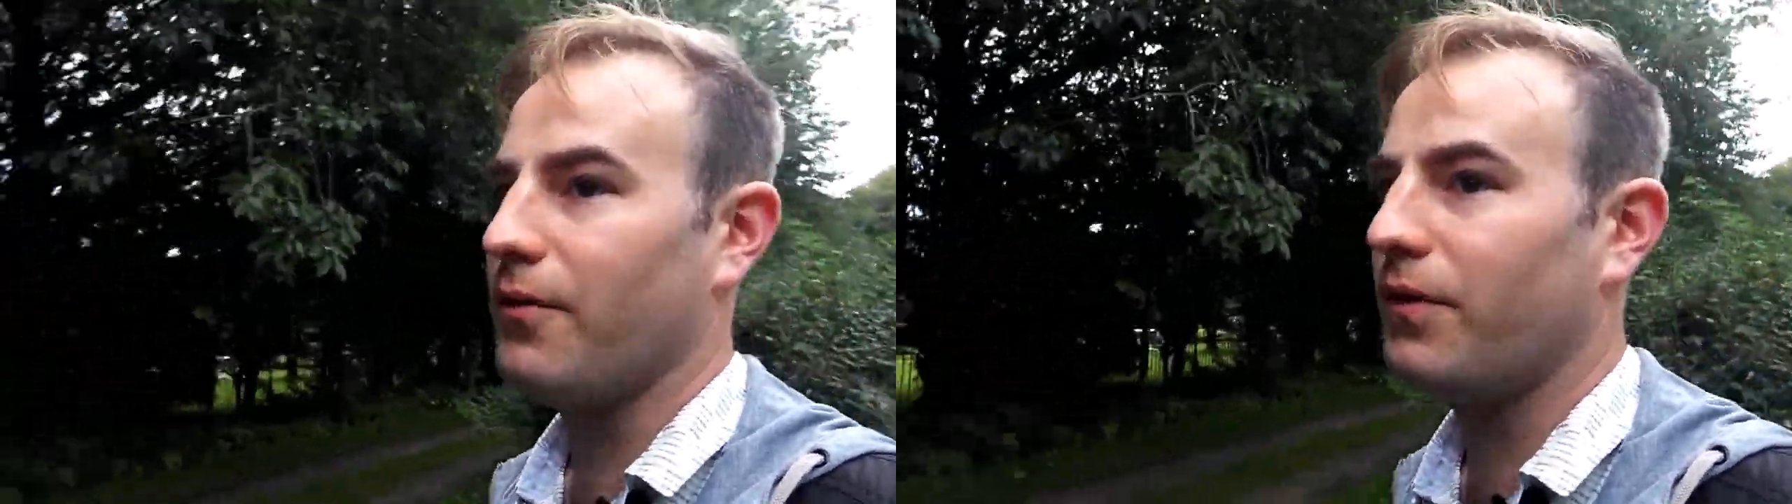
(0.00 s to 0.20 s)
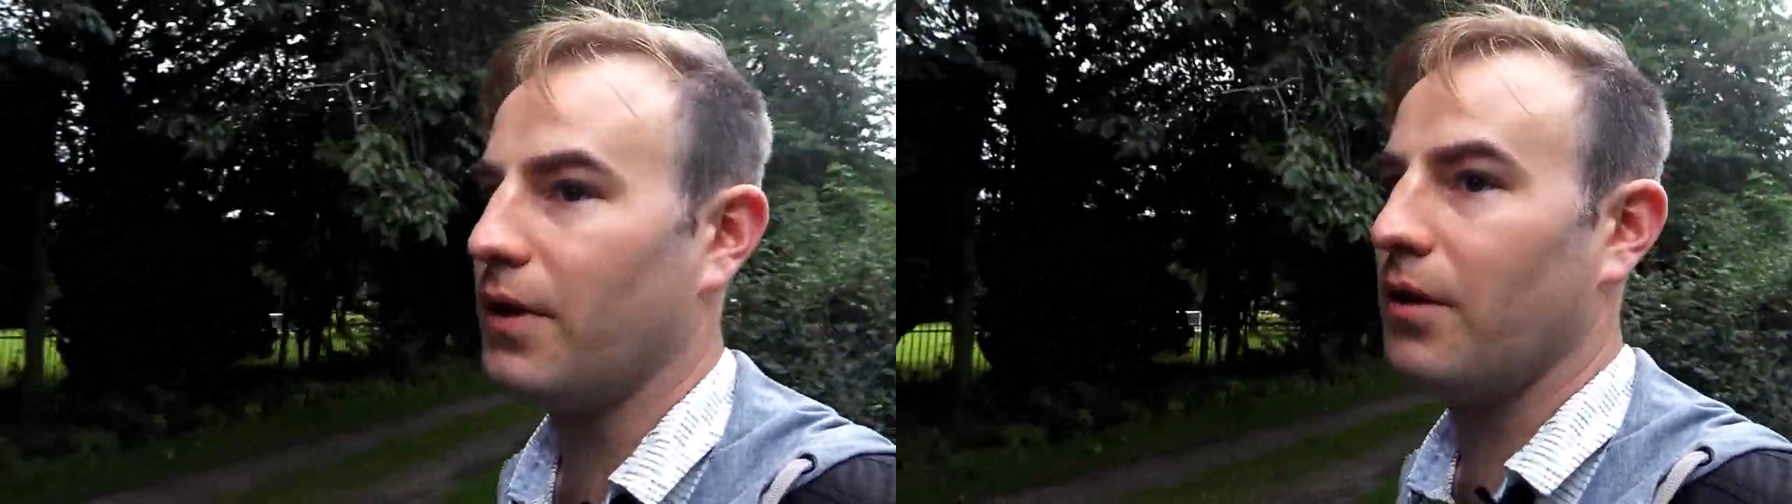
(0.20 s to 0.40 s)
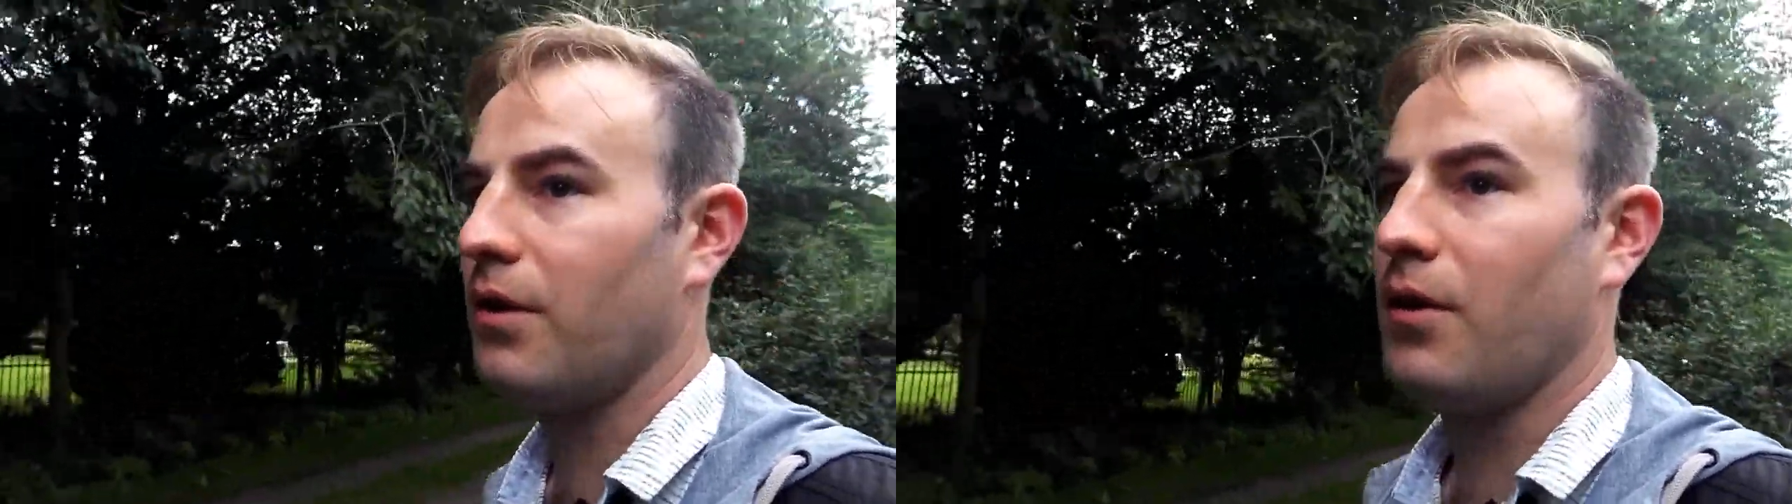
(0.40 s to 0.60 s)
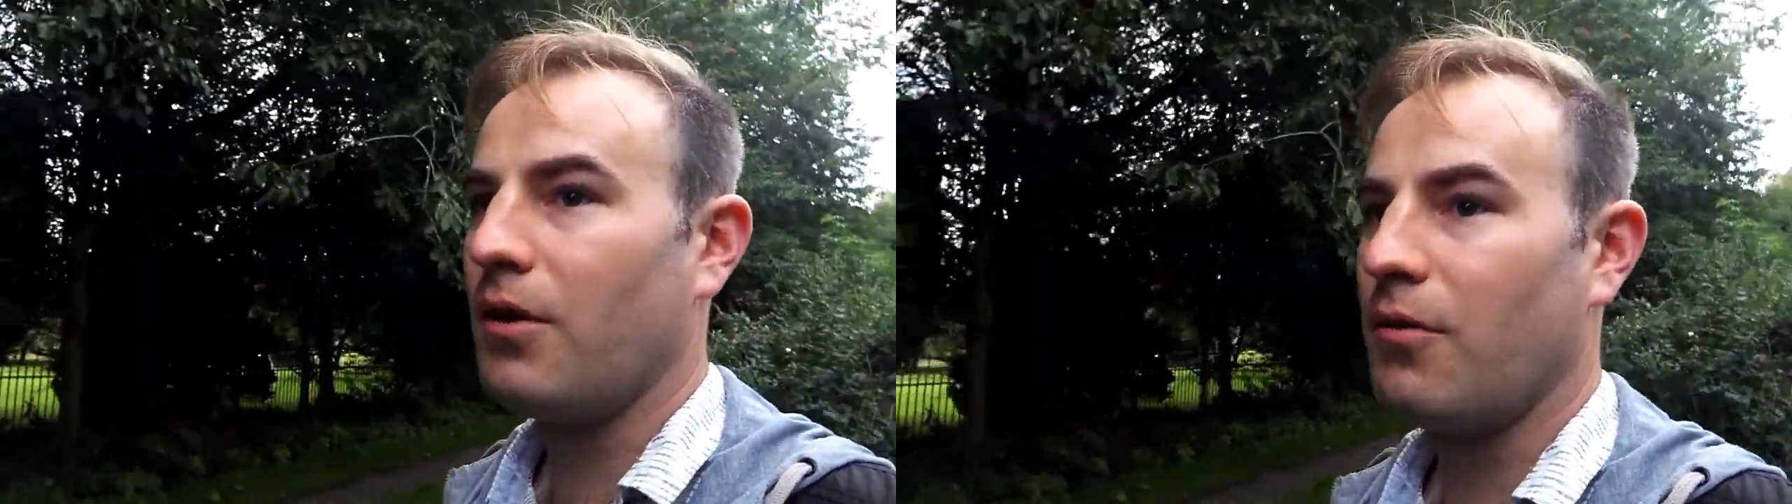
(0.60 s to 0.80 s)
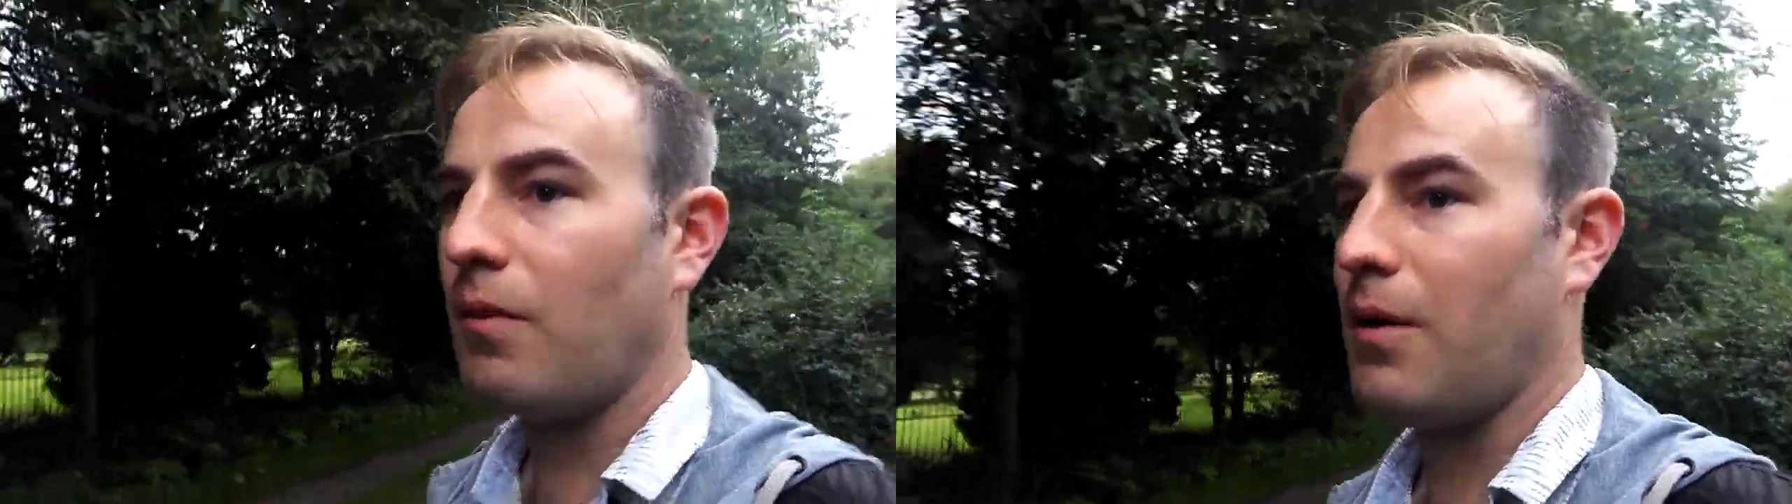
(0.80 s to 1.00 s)
the
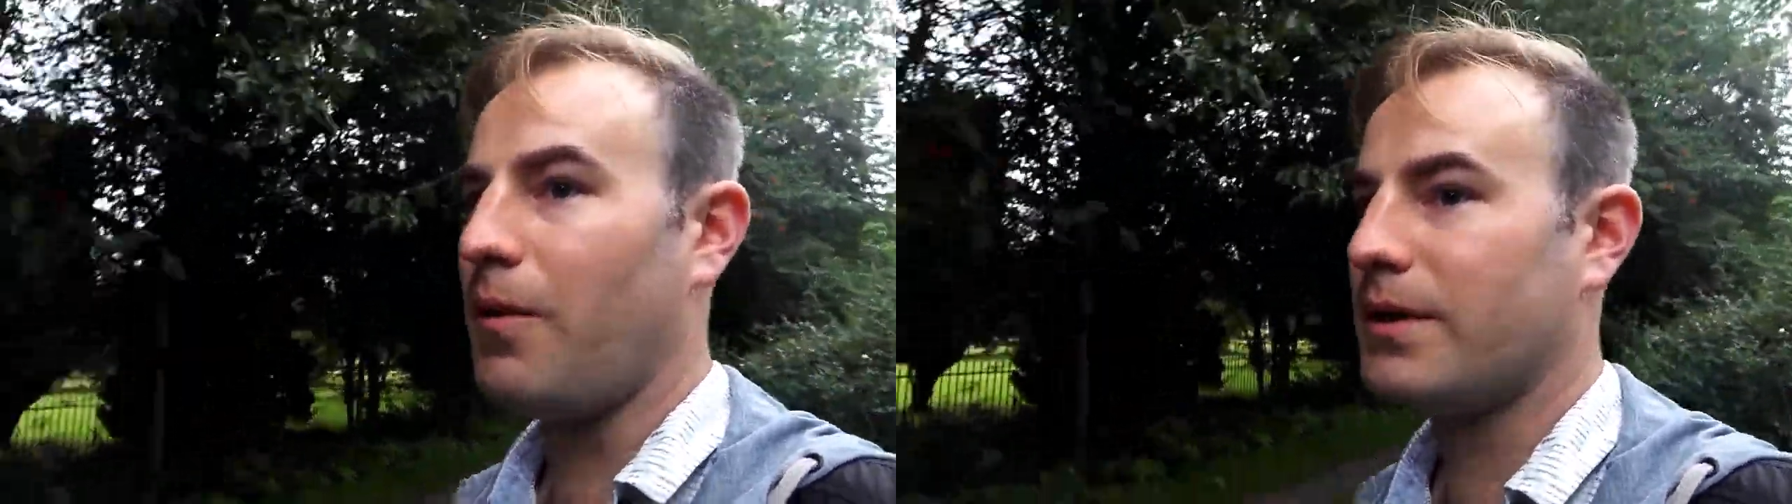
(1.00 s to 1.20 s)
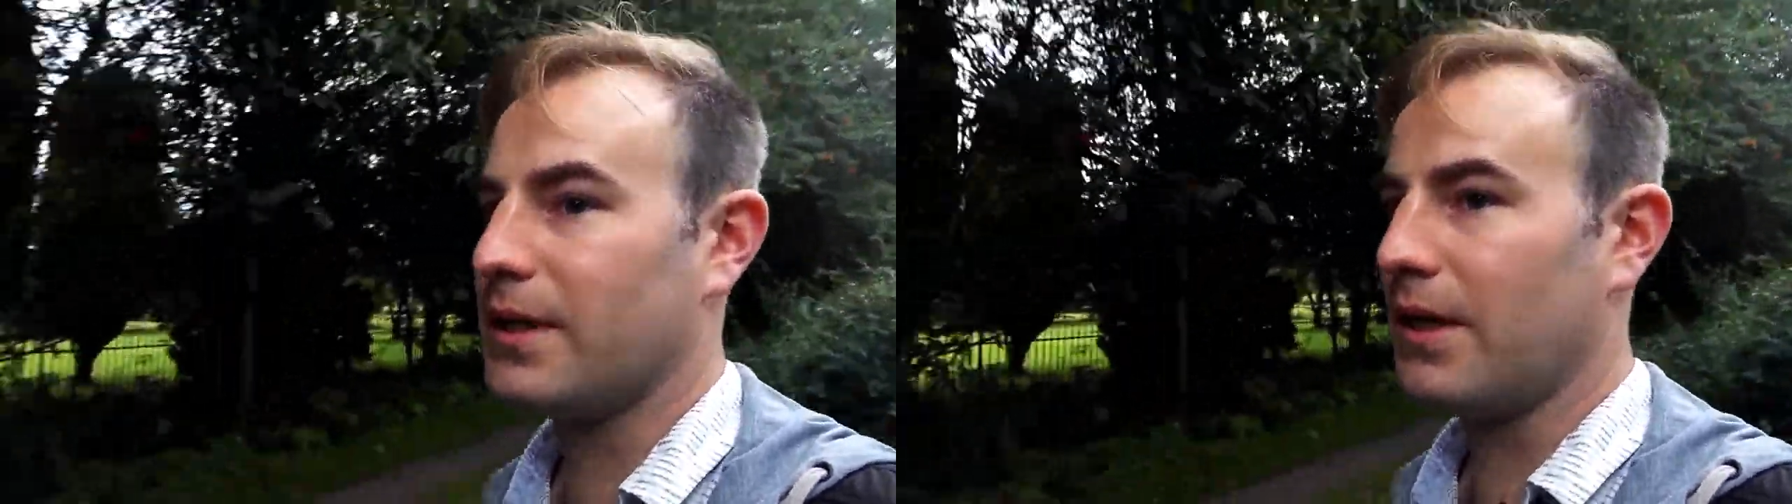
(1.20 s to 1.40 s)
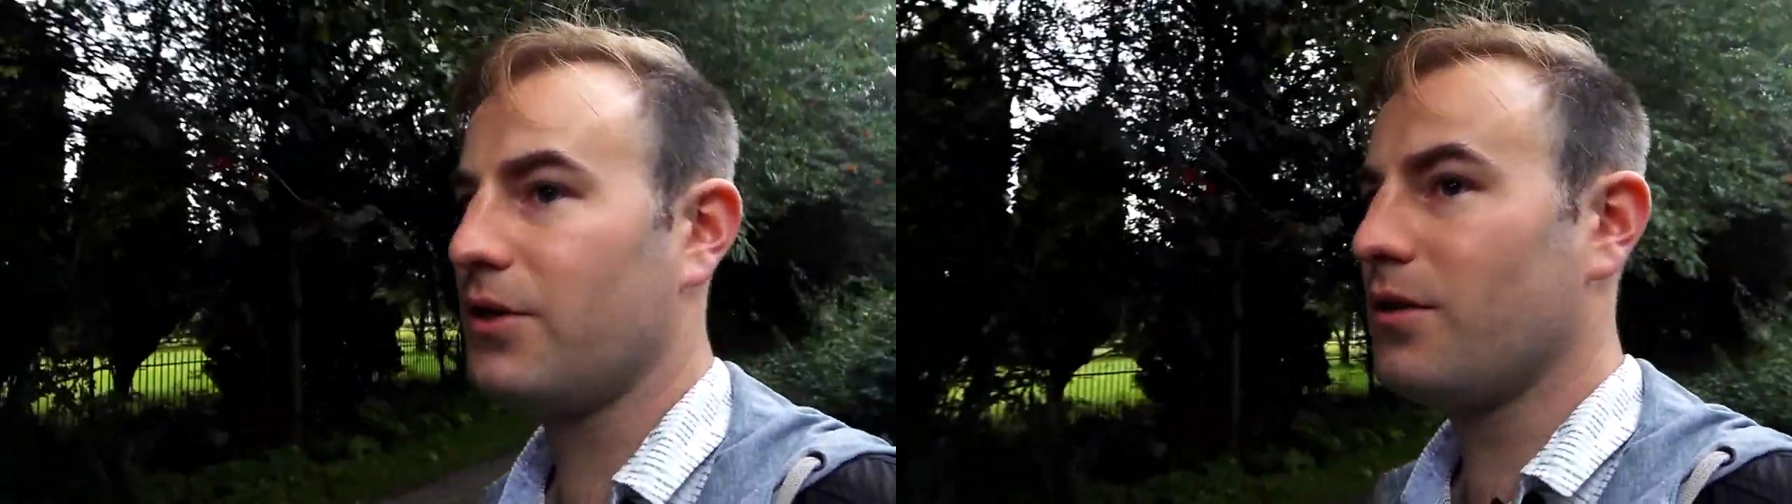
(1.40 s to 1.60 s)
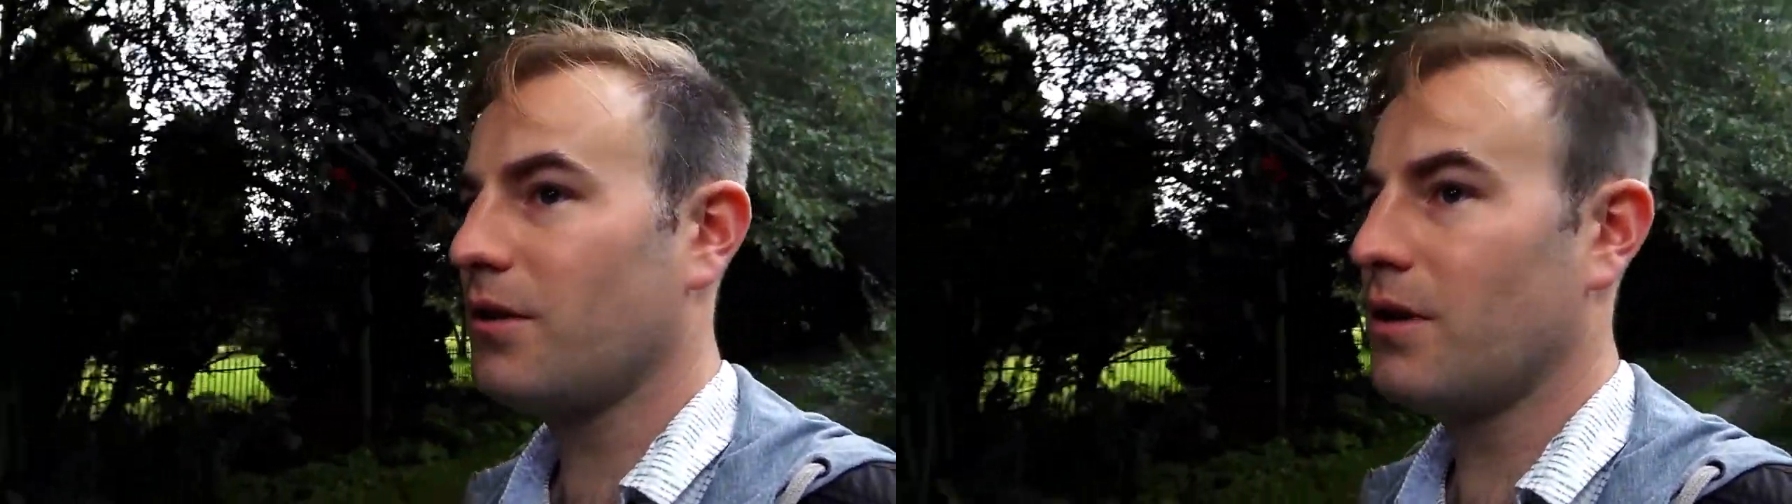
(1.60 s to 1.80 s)
railway station,